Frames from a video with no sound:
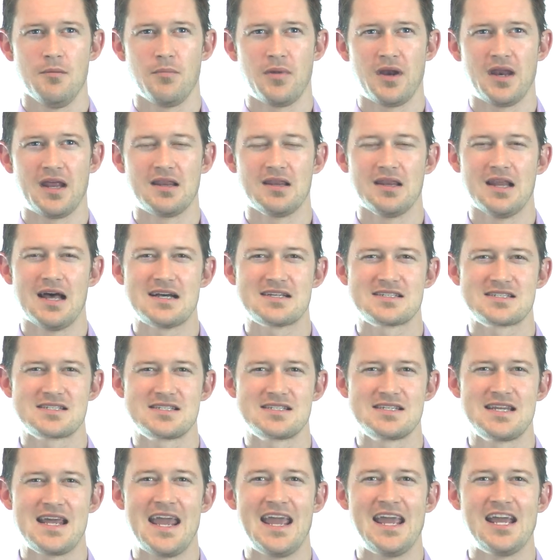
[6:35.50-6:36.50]
but a
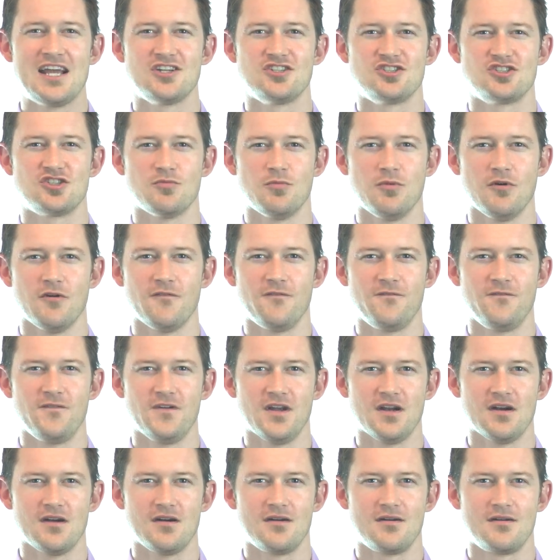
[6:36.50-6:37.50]
less tangible
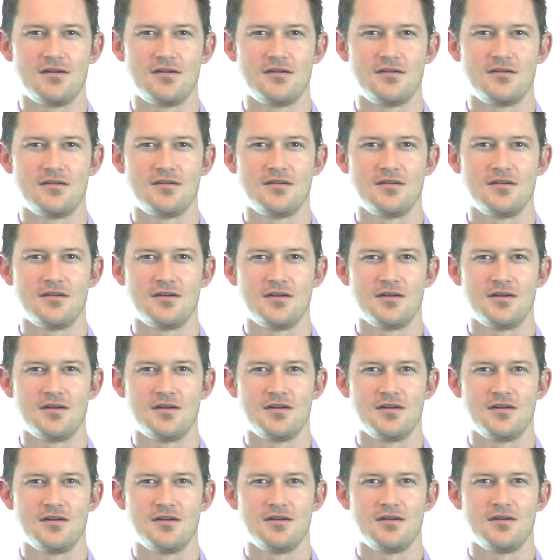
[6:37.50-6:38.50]
fear,
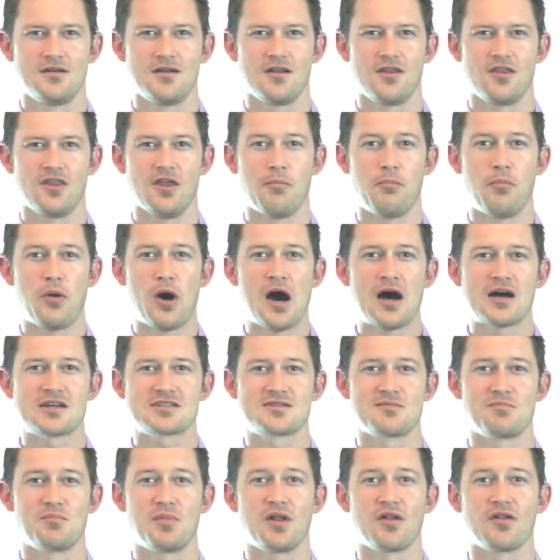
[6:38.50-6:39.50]
the
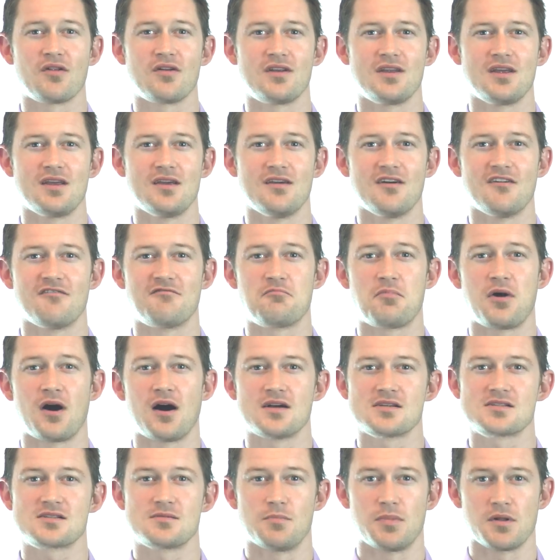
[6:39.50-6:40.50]
possibility of
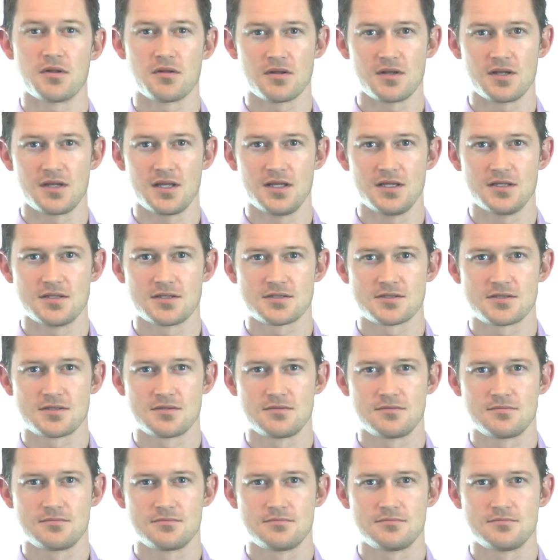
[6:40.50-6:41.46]
possibilities.